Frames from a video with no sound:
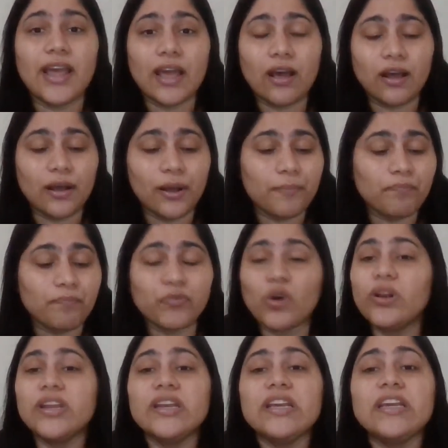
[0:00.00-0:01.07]

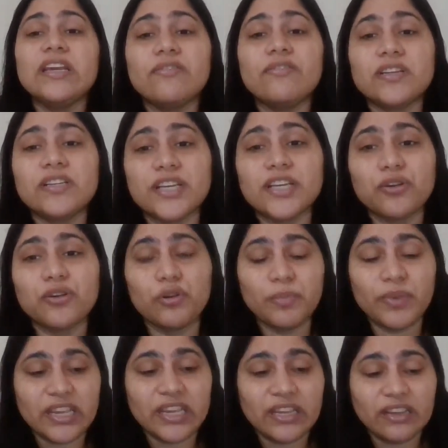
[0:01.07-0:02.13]
On any given day, you'll
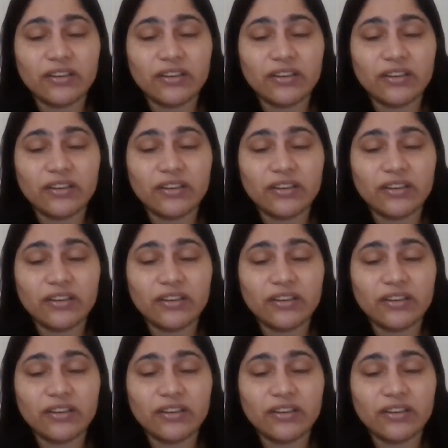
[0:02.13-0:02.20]
be